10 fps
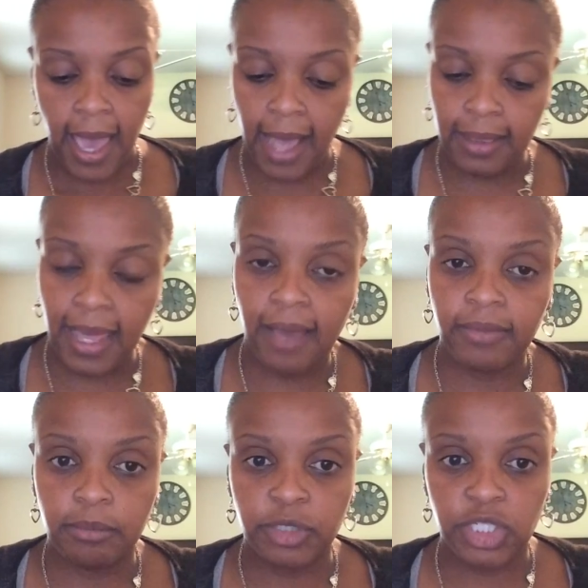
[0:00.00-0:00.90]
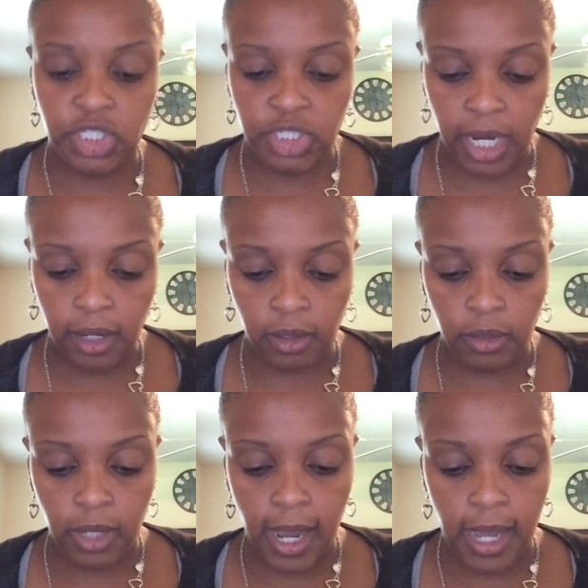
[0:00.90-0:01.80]
I allowed them to
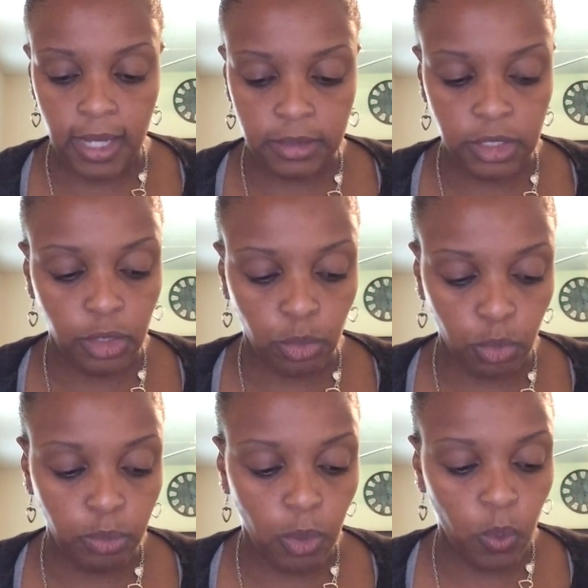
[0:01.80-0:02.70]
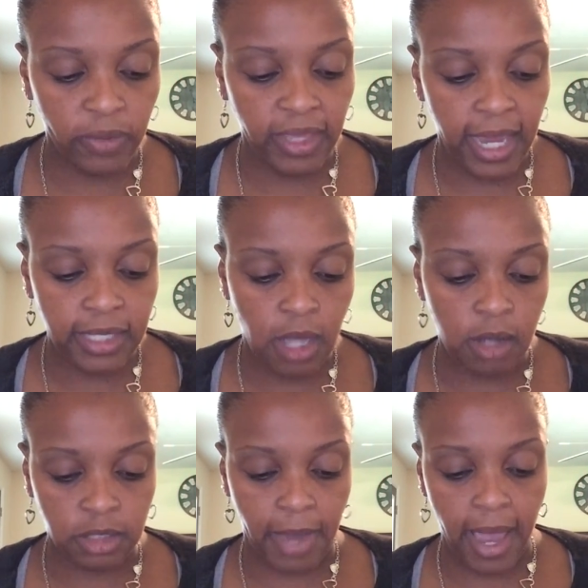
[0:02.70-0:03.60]
share to the group what they had
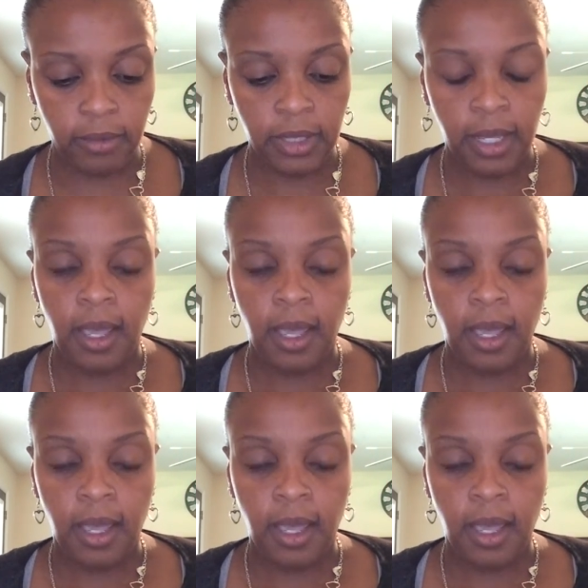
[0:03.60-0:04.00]
talked about